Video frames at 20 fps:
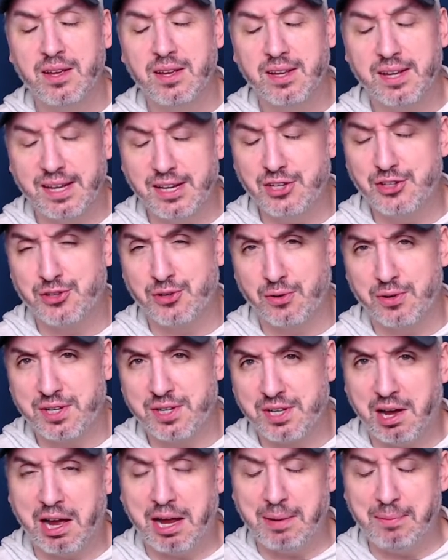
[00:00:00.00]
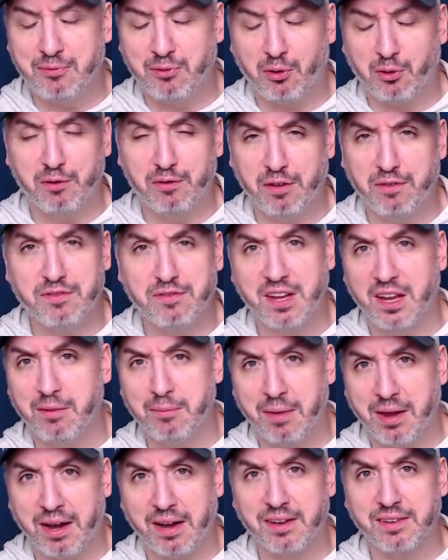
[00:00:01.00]
Eastern Time for a 15
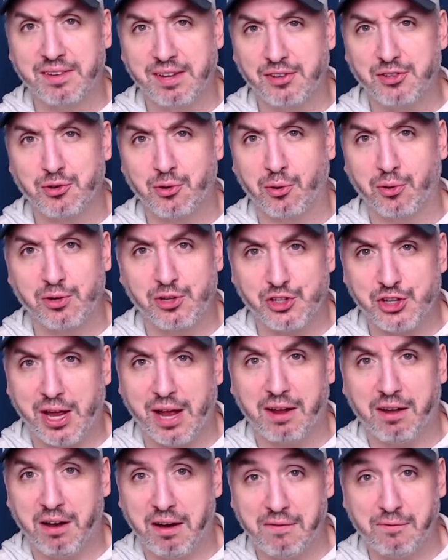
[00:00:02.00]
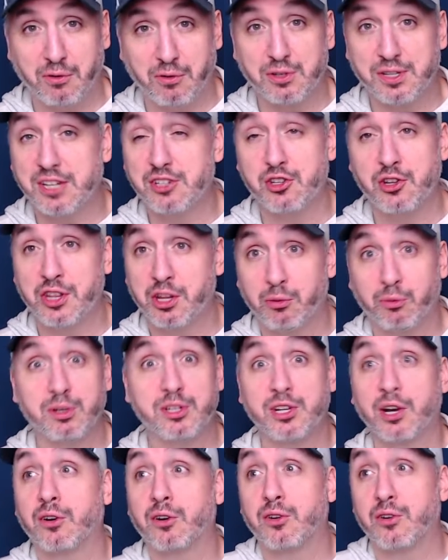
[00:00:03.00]
minute Discord chat conversation. The
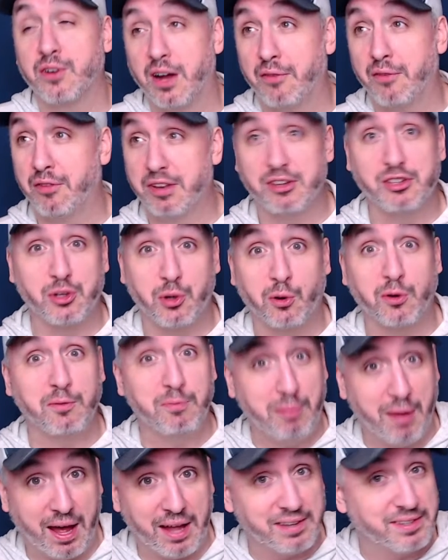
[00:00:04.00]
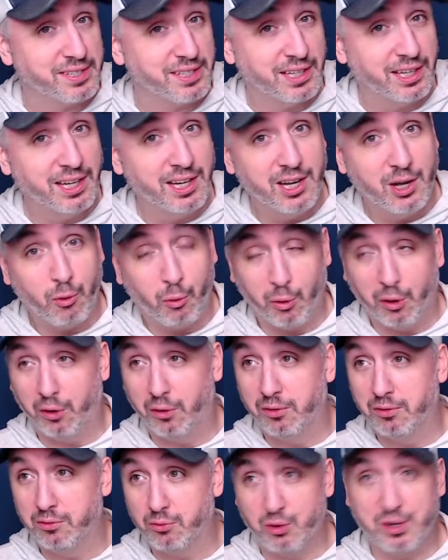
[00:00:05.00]
return of the Discord bet
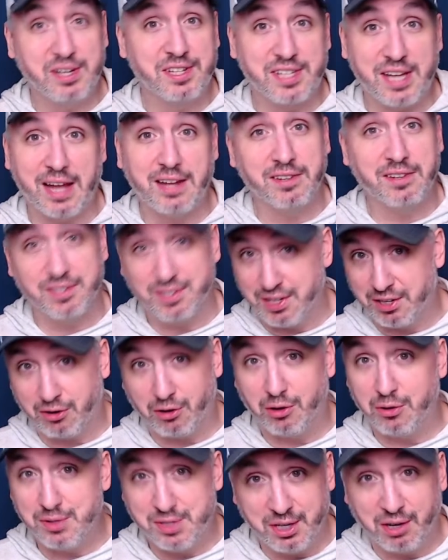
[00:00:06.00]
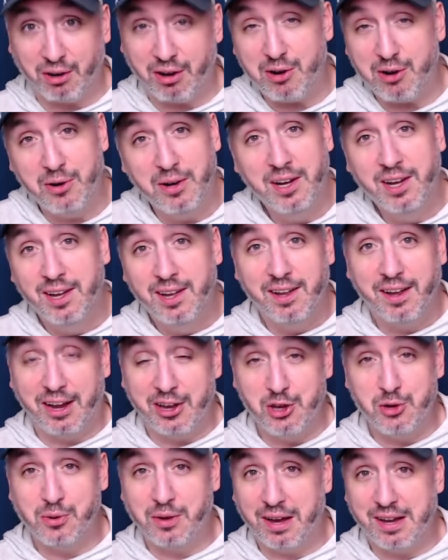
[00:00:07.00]
will reset zero zero,
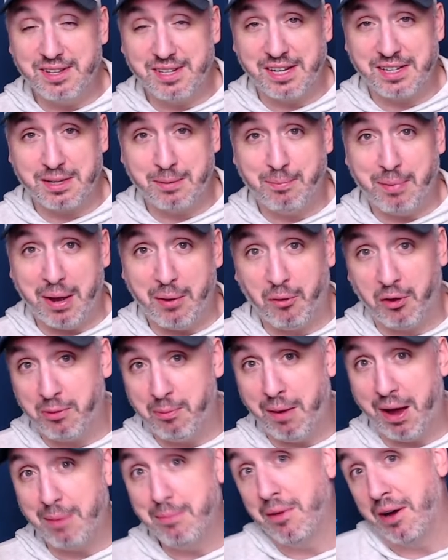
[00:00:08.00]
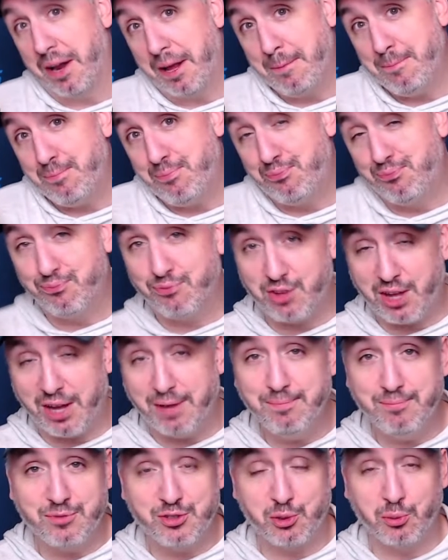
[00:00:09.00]
and you guys get to bet with my money.
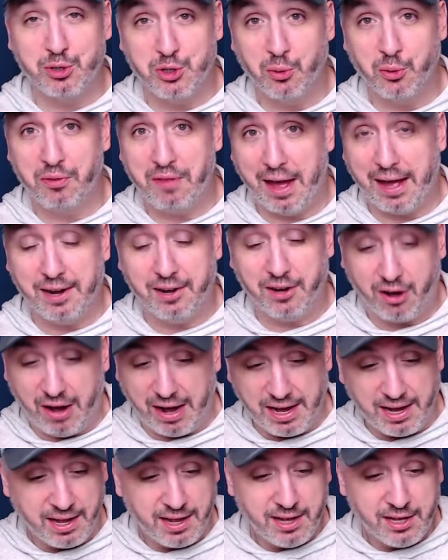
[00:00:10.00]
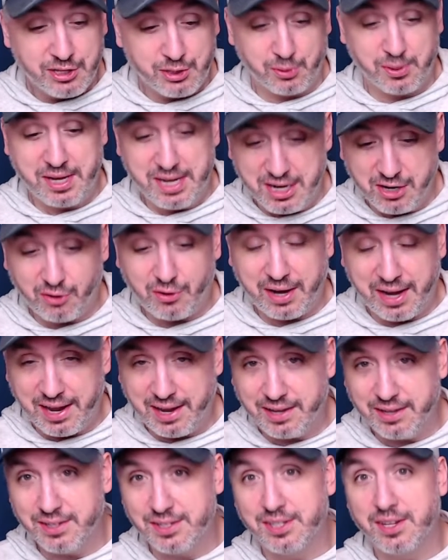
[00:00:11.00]
Okay, so we're doing that. All right, so here
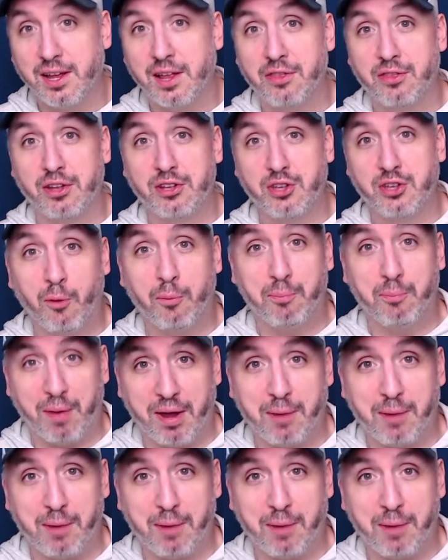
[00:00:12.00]
is the Don't Bet a